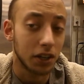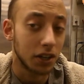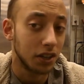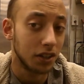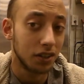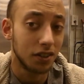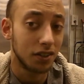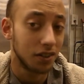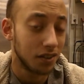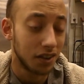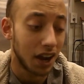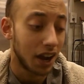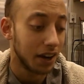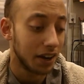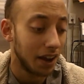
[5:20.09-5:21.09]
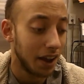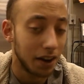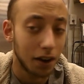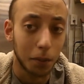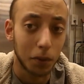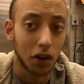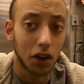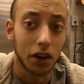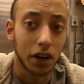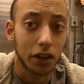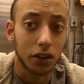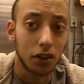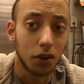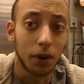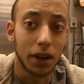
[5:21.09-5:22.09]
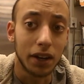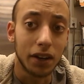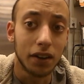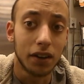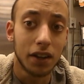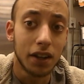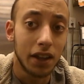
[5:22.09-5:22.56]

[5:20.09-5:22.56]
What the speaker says: and you kind of end up turning to it.